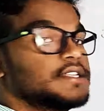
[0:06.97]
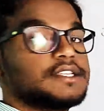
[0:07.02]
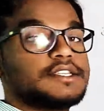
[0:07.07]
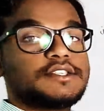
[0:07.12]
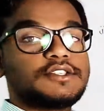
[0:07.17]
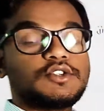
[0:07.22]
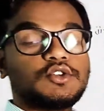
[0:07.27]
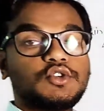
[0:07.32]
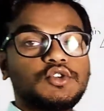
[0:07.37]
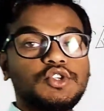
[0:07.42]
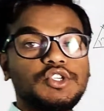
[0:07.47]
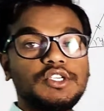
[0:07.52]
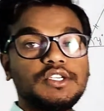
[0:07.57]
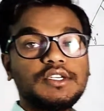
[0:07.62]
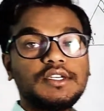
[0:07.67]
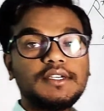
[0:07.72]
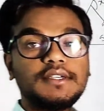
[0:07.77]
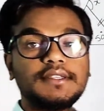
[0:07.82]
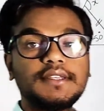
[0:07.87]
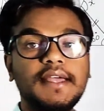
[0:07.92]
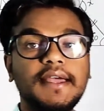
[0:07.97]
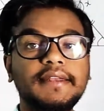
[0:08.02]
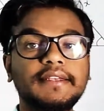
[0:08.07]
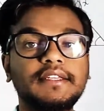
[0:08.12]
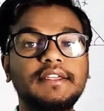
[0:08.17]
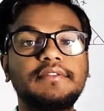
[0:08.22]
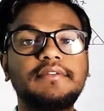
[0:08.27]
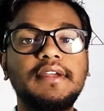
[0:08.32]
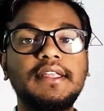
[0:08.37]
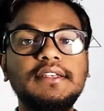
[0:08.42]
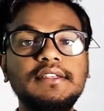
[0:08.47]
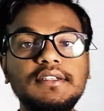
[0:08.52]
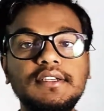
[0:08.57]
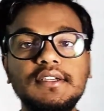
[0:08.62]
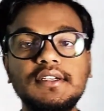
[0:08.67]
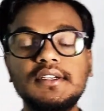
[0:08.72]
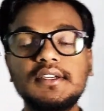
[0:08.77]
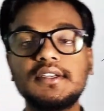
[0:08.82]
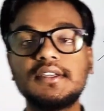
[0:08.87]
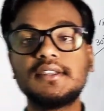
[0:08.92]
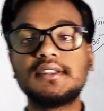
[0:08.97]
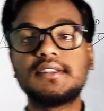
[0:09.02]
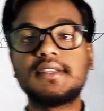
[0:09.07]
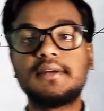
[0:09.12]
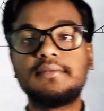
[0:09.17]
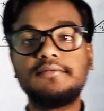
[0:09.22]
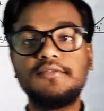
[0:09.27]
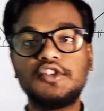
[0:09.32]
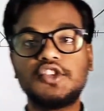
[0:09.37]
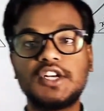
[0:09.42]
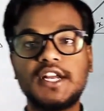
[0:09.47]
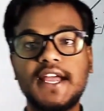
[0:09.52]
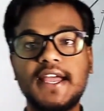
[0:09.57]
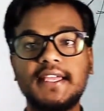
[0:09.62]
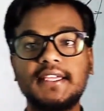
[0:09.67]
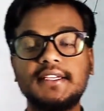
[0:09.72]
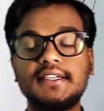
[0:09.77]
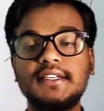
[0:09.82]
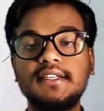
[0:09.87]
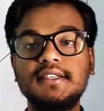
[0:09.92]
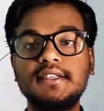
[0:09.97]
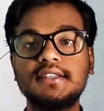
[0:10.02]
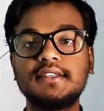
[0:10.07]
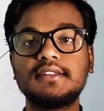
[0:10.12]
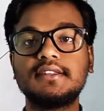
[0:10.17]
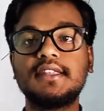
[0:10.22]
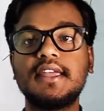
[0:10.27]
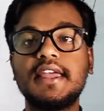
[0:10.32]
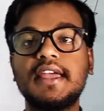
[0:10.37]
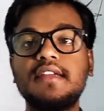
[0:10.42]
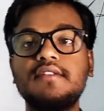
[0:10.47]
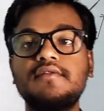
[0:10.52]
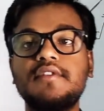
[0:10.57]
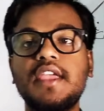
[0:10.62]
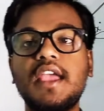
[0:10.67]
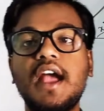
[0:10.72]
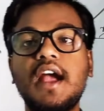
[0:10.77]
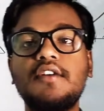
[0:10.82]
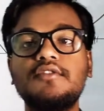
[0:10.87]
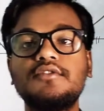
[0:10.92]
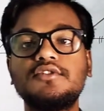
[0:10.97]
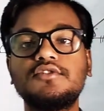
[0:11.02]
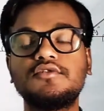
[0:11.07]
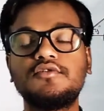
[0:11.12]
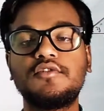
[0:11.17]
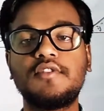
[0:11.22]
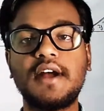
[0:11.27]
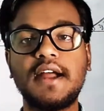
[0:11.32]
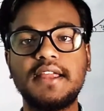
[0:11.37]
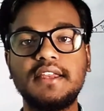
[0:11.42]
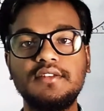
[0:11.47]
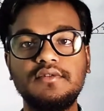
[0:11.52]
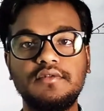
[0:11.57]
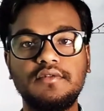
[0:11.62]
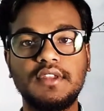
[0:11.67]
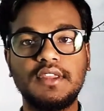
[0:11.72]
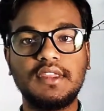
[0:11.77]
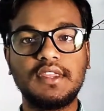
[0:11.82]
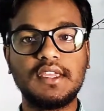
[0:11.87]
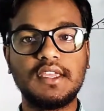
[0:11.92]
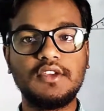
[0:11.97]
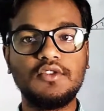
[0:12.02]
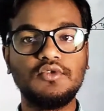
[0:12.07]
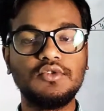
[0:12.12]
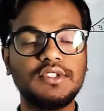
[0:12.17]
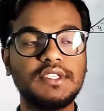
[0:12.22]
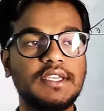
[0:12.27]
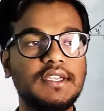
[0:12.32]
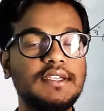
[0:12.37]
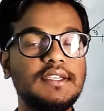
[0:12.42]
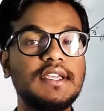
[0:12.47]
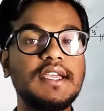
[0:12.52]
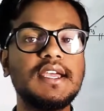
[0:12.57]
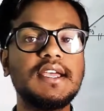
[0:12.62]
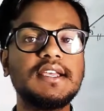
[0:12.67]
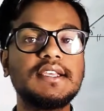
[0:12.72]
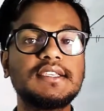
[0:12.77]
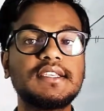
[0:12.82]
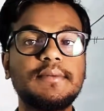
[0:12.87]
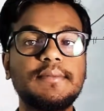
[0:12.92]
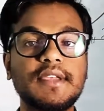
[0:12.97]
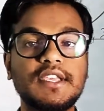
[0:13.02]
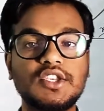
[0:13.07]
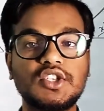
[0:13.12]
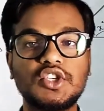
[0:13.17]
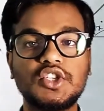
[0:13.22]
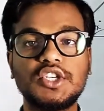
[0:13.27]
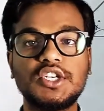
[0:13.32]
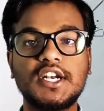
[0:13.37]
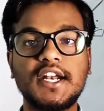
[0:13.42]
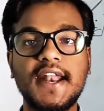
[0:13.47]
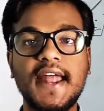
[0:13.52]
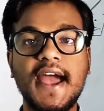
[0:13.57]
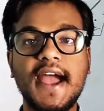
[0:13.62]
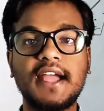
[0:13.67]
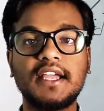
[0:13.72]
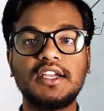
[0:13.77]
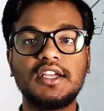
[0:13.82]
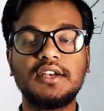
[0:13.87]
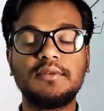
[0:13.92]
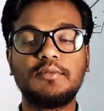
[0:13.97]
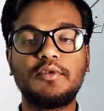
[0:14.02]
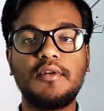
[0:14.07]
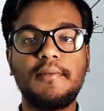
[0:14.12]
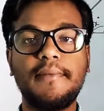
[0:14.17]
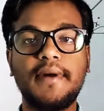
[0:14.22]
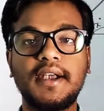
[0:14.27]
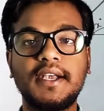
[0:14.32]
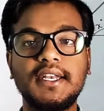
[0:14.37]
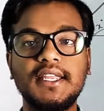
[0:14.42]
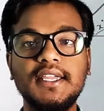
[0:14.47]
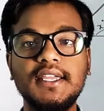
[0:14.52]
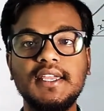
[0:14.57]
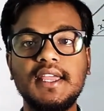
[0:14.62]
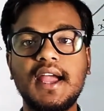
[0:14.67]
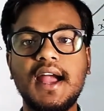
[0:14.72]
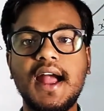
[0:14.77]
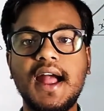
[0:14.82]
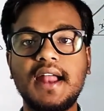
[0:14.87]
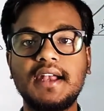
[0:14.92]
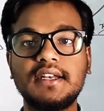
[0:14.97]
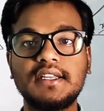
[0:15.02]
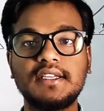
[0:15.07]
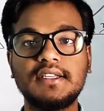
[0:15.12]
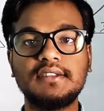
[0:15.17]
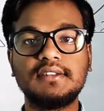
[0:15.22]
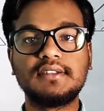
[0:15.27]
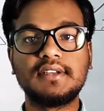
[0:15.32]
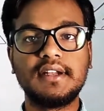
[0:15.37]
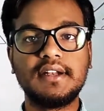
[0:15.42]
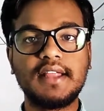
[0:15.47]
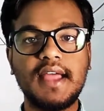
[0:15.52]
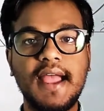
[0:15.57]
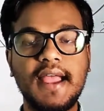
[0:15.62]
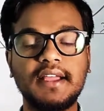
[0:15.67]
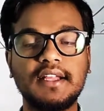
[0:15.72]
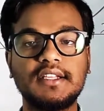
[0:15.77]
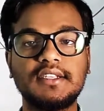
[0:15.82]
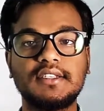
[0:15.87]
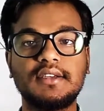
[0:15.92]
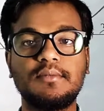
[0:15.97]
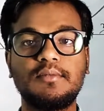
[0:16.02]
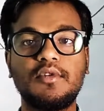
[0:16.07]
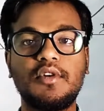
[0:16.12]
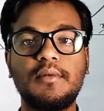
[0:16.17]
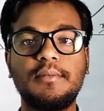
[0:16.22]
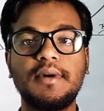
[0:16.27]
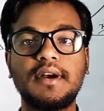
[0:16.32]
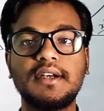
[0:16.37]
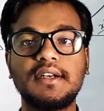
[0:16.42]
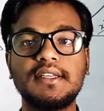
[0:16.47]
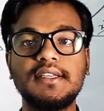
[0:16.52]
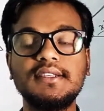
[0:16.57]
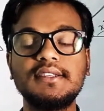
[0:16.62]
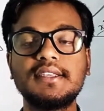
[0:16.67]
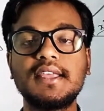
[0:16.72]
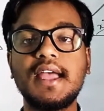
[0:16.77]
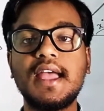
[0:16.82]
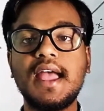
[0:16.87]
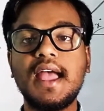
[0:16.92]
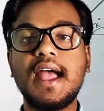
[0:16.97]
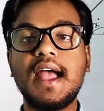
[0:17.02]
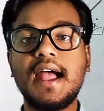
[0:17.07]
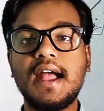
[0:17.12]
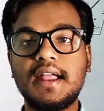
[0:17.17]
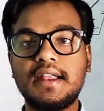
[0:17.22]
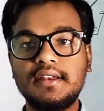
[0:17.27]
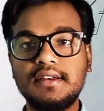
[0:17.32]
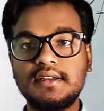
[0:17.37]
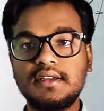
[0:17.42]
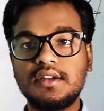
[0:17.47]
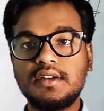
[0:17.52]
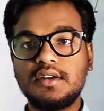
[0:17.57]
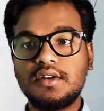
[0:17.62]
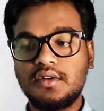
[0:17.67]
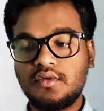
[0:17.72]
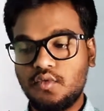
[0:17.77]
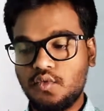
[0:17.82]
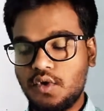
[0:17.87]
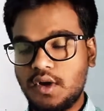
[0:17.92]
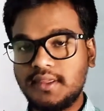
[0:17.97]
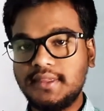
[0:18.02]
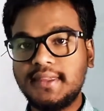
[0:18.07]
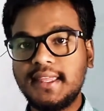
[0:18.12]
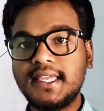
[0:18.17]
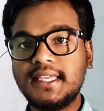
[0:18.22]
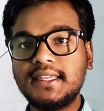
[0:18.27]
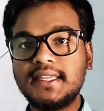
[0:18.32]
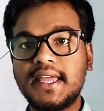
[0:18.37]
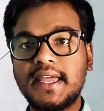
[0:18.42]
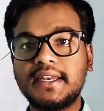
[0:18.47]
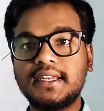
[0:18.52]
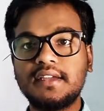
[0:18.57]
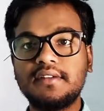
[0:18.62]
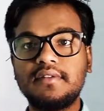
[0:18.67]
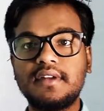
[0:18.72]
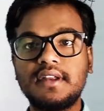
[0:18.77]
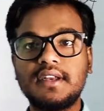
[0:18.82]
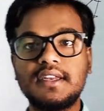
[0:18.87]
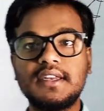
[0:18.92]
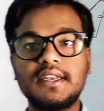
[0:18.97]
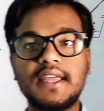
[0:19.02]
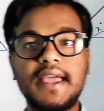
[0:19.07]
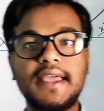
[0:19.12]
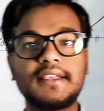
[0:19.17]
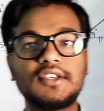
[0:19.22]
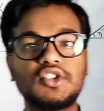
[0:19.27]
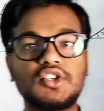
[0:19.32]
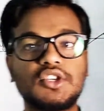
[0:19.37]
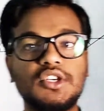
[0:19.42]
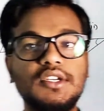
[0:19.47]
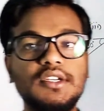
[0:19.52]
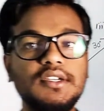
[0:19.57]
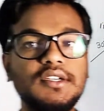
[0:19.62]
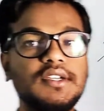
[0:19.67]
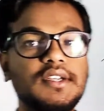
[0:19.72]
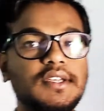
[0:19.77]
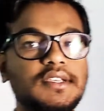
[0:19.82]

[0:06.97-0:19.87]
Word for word: So here they are given some triangles. There we have to find with the using some exterior angle property and inside angle some properties, and one thing they are given in extra.